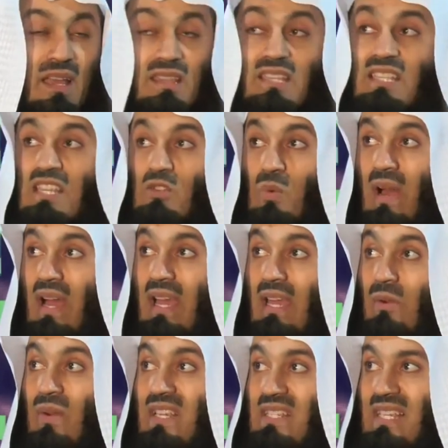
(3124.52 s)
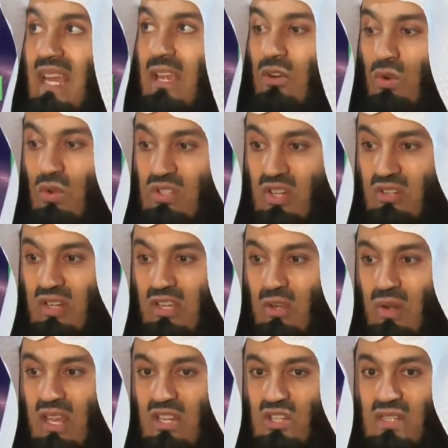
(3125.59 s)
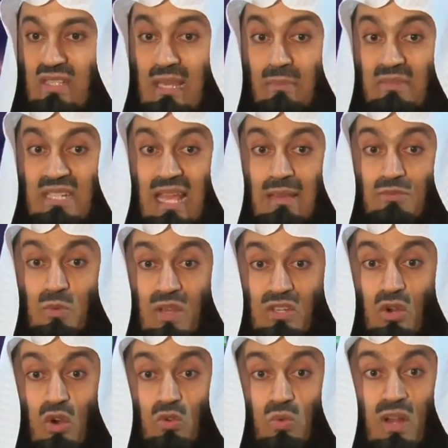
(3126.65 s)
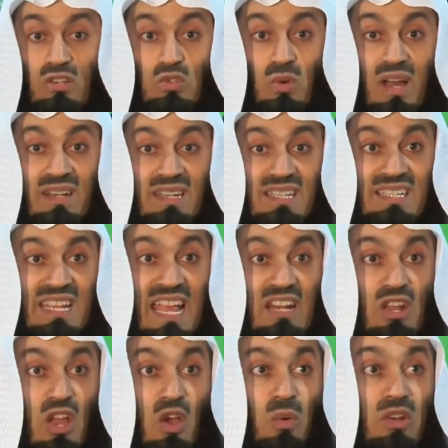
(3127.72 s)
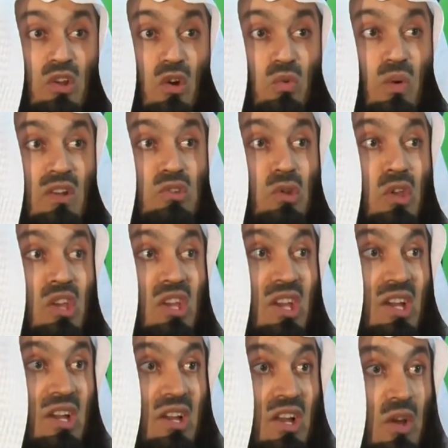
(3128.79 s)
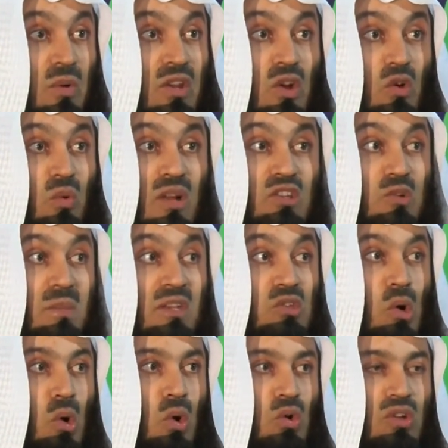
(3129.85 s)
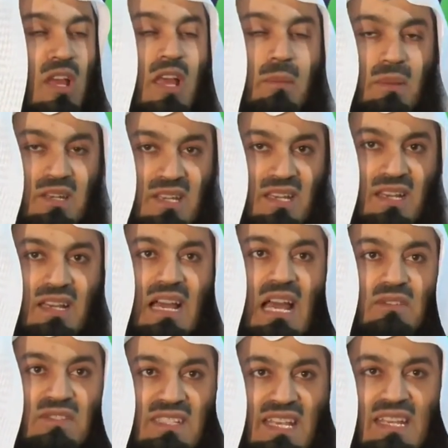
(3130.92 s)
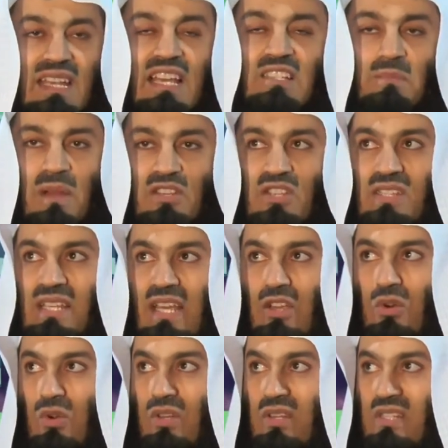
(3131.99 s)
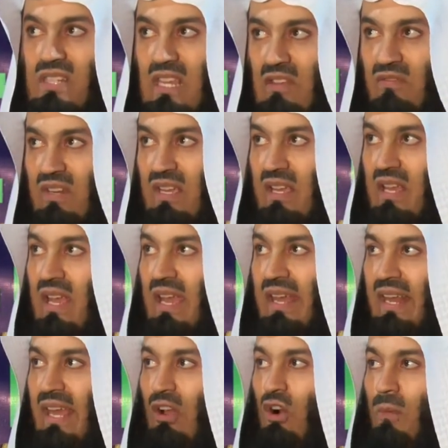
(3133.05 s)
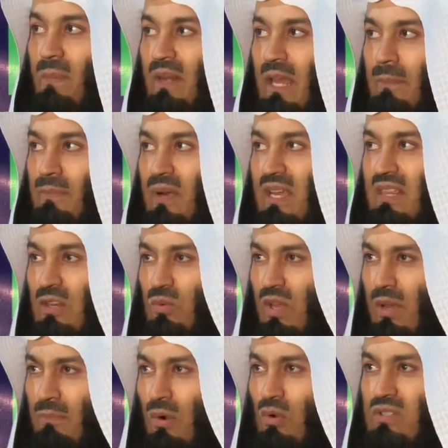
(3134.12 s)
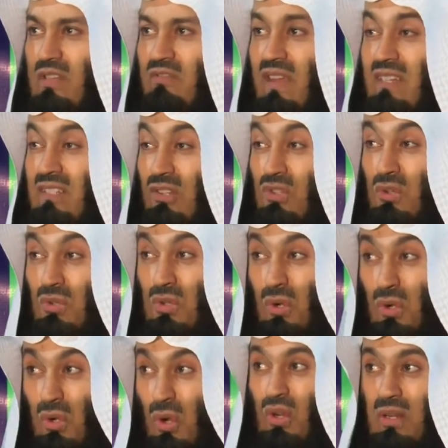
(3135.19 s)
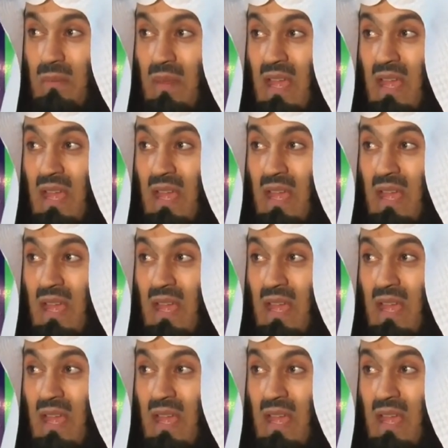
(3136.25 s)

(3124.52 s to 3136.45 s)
This is why we say rules and regulations. Sometimes we don't want to understand, we don't want to hear, we don't want to be told. But here I've said as much as I could this evening, and I hope and I pray that we are motivated to do good.